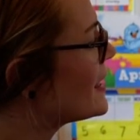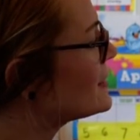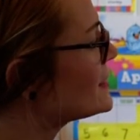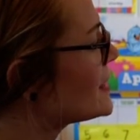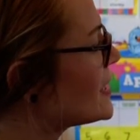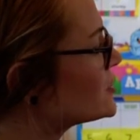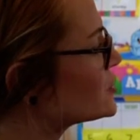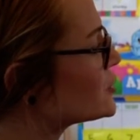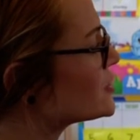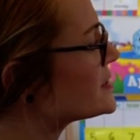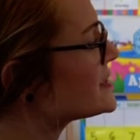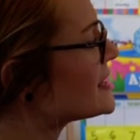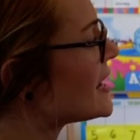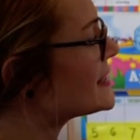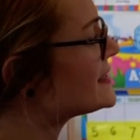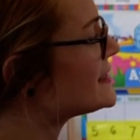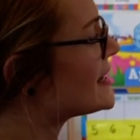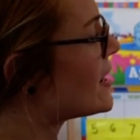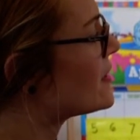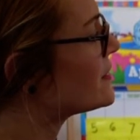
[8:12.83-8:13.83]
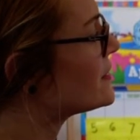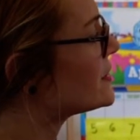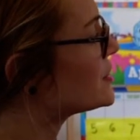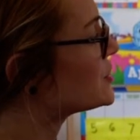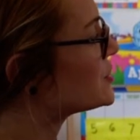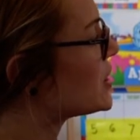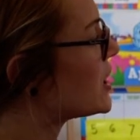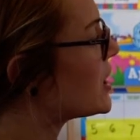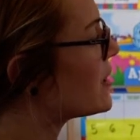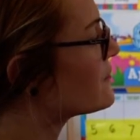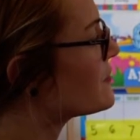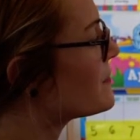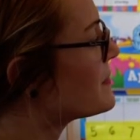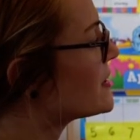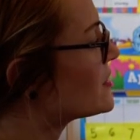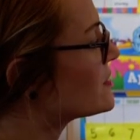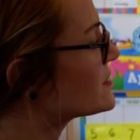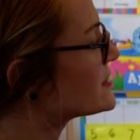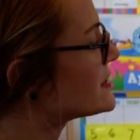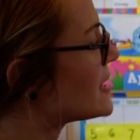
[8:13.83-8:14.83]
Then she sat down in the chair of the
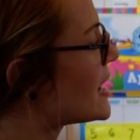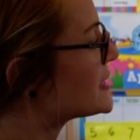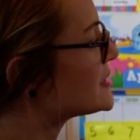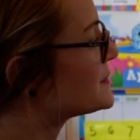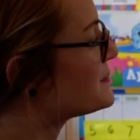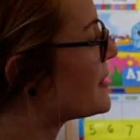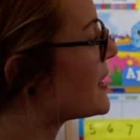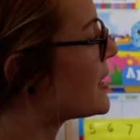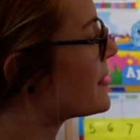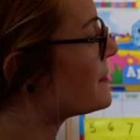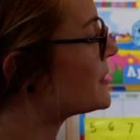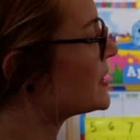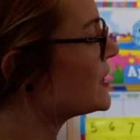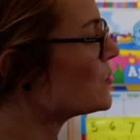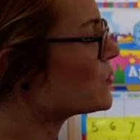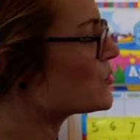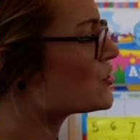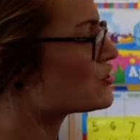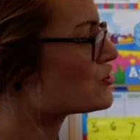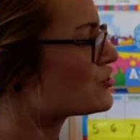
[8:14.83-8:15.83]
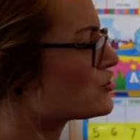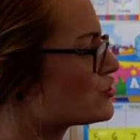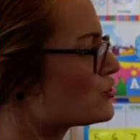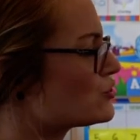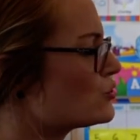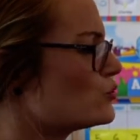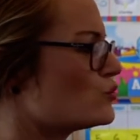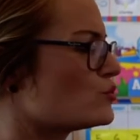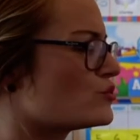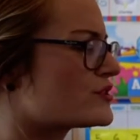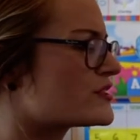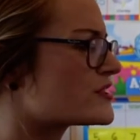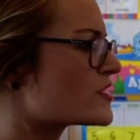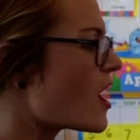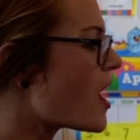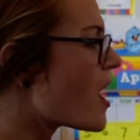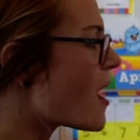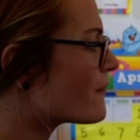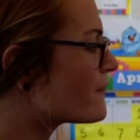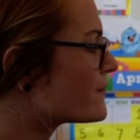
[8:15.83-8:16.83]
middle-sized bear, but it was too
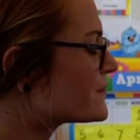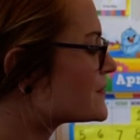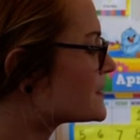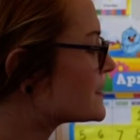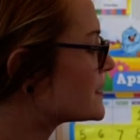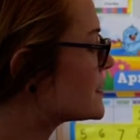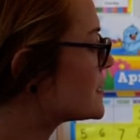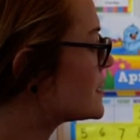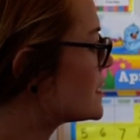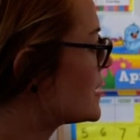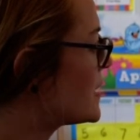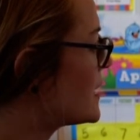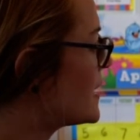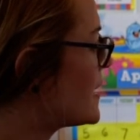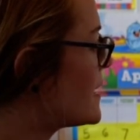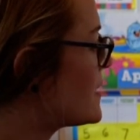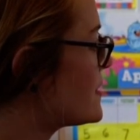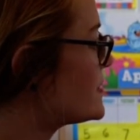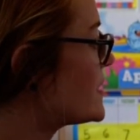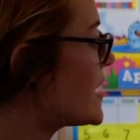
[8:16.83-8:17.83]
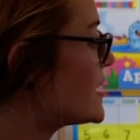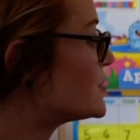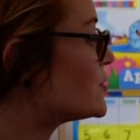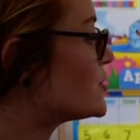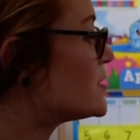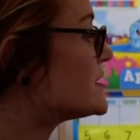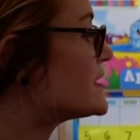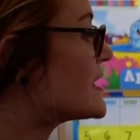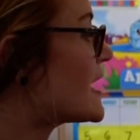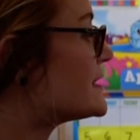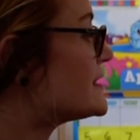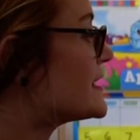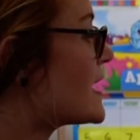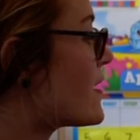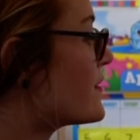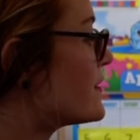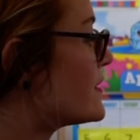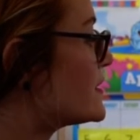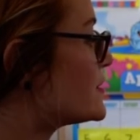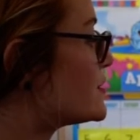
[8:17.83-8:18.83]
soft. Then she sat
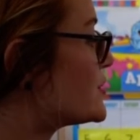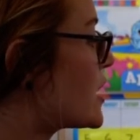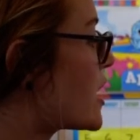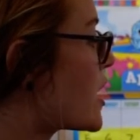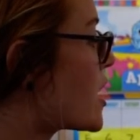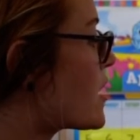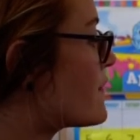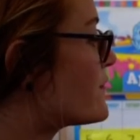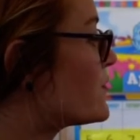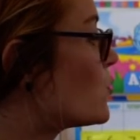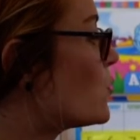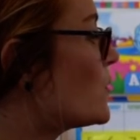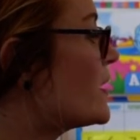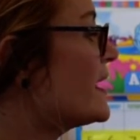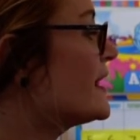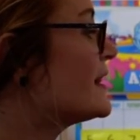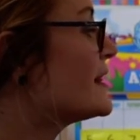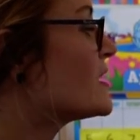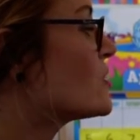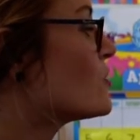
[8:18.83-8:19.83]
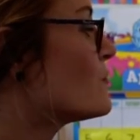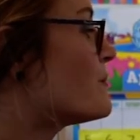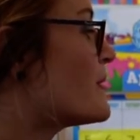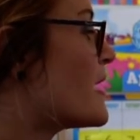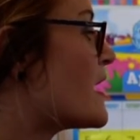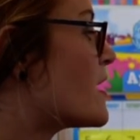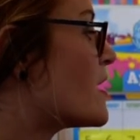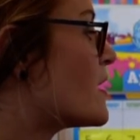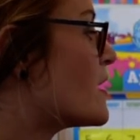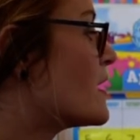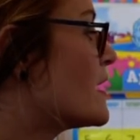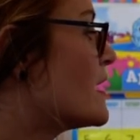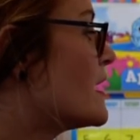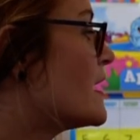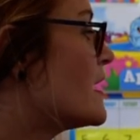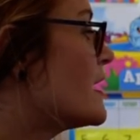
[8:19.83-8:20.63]
down in the chair of the wee little bear.